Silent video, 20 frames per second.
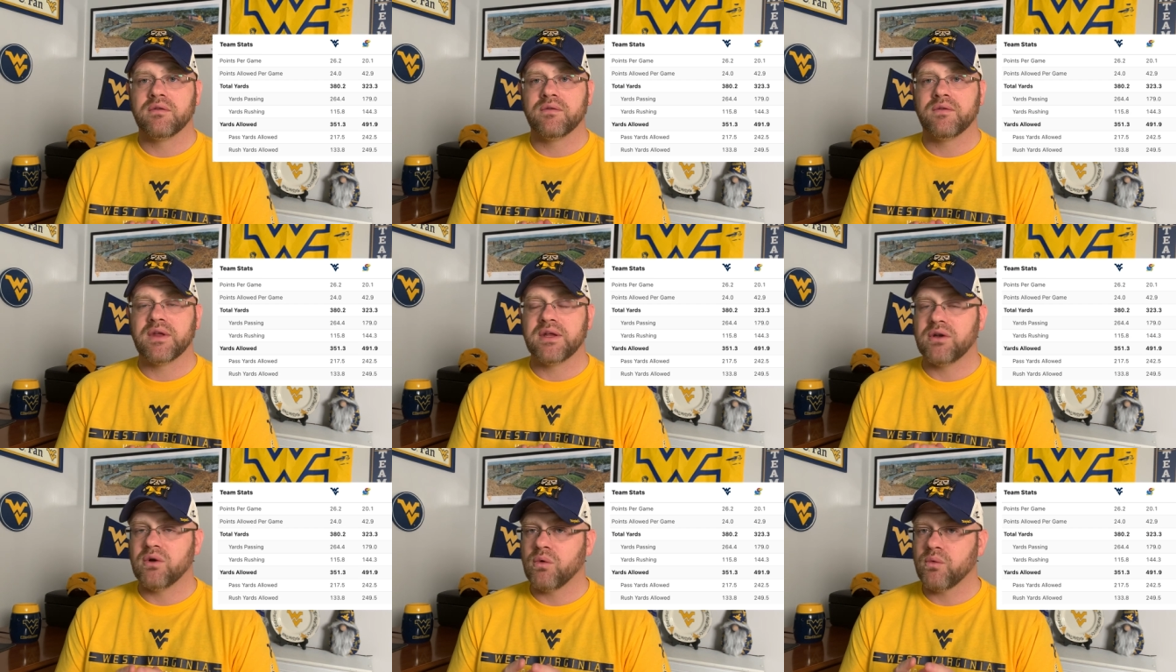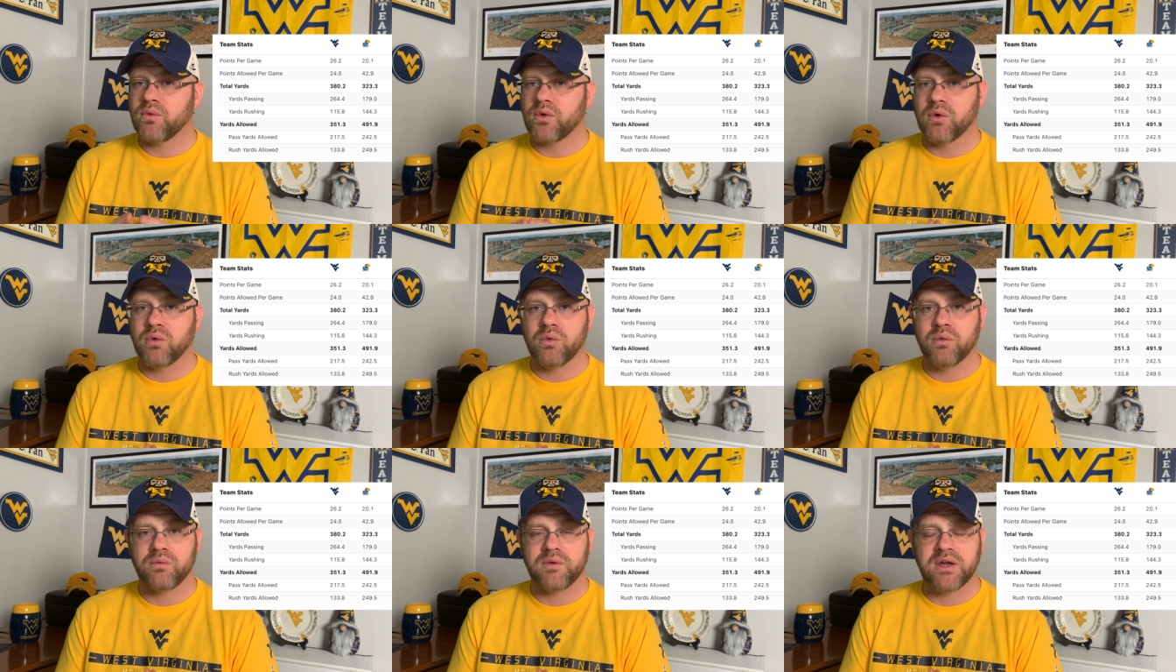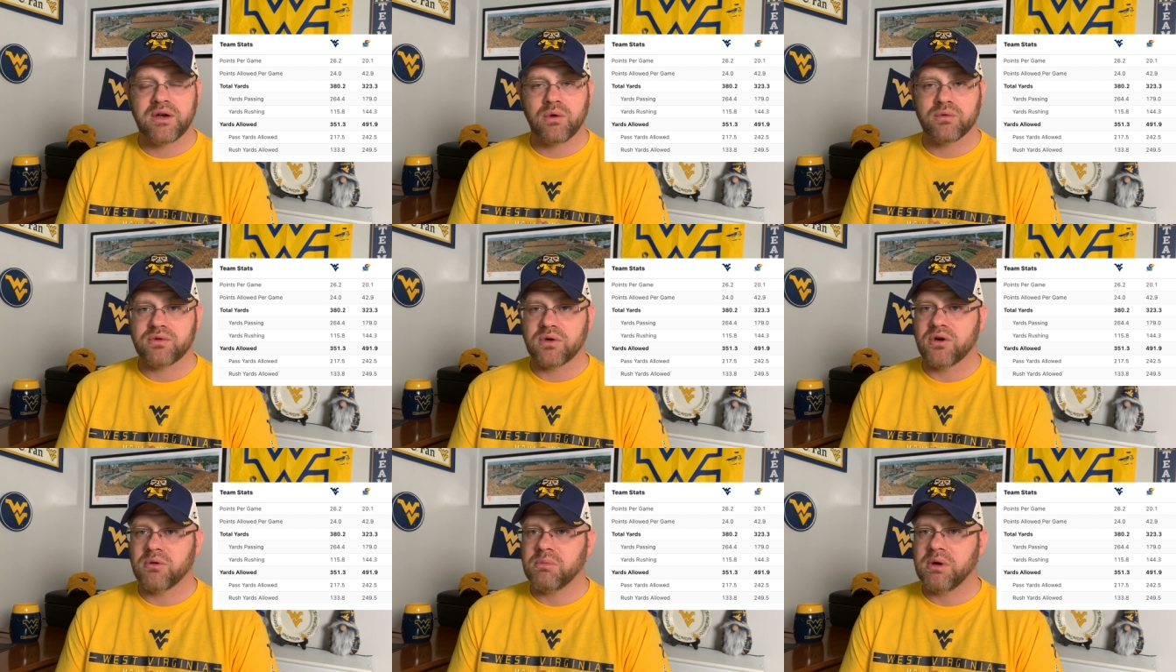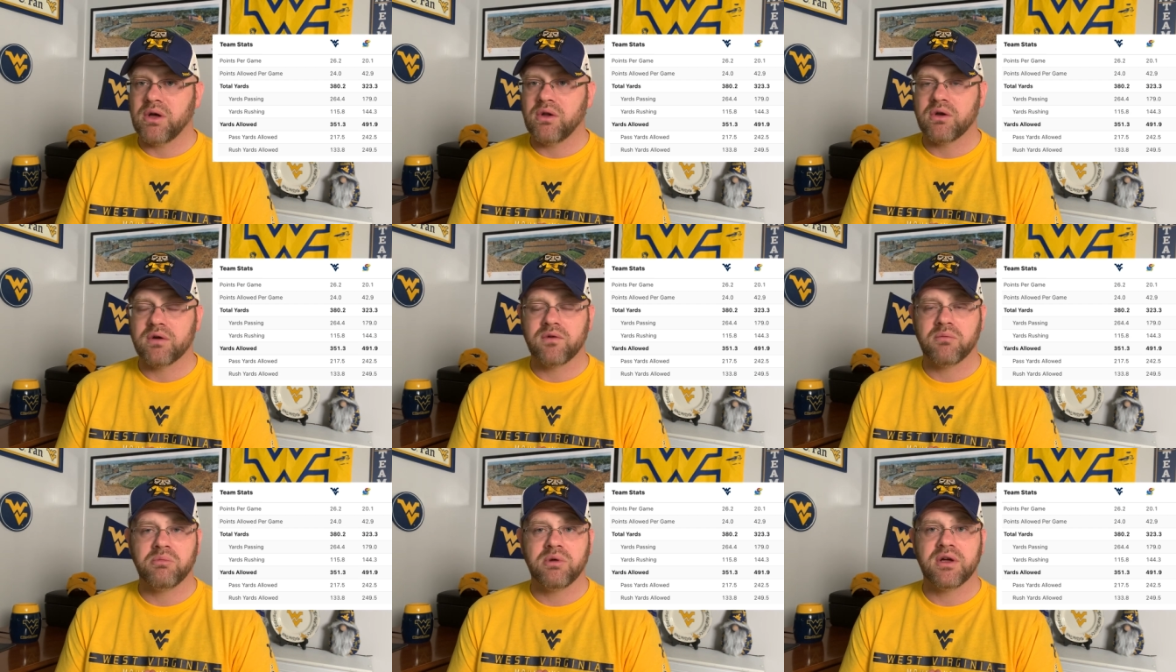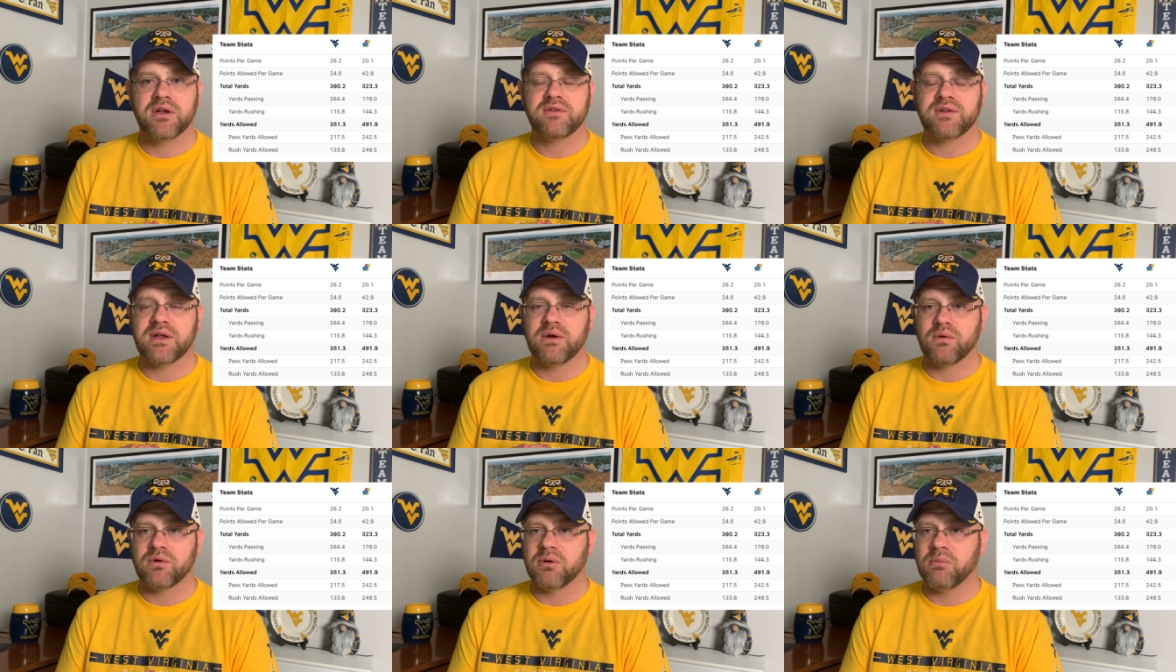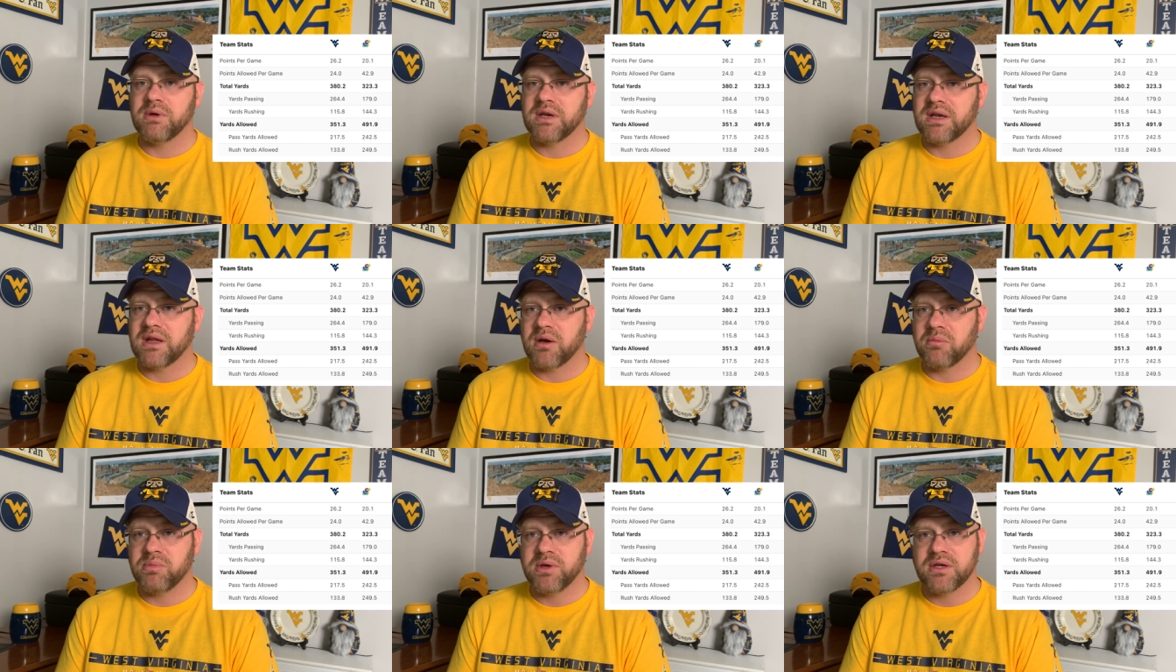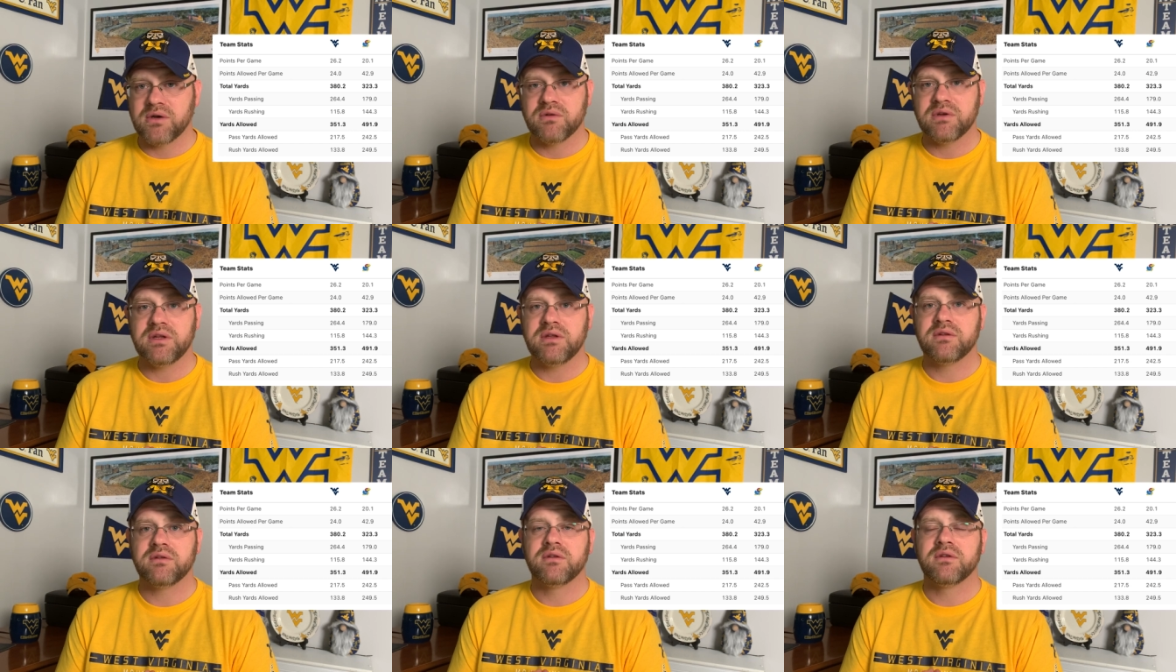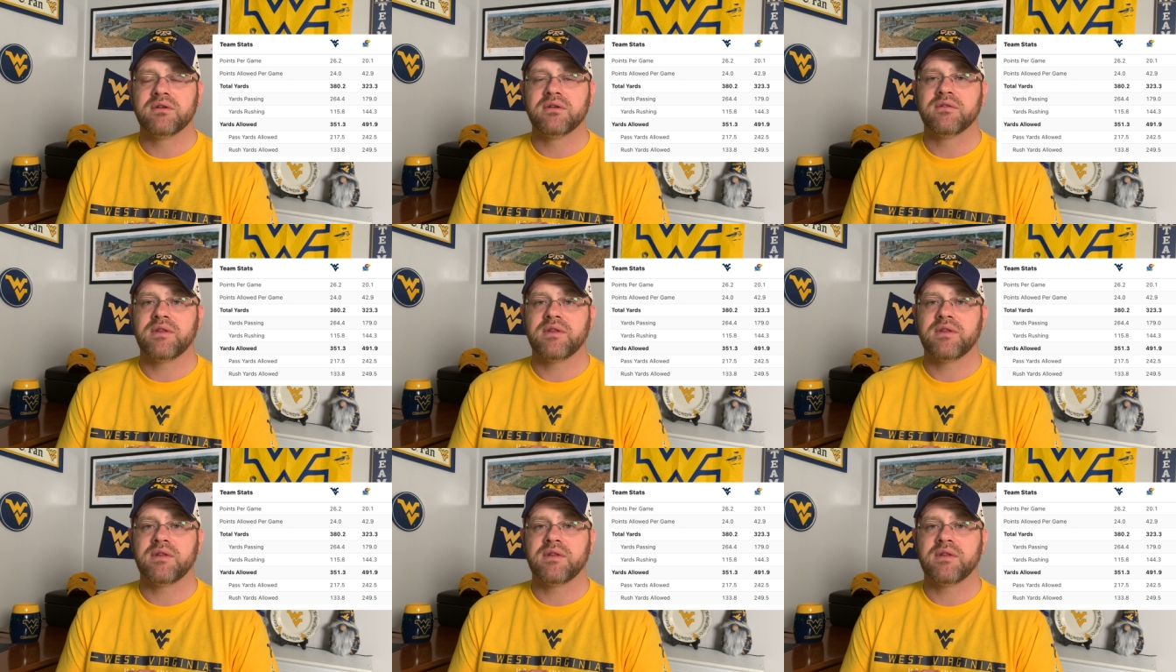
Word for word: They don't throw, they don't turn the ball over much. They don't commit a lot of penalties.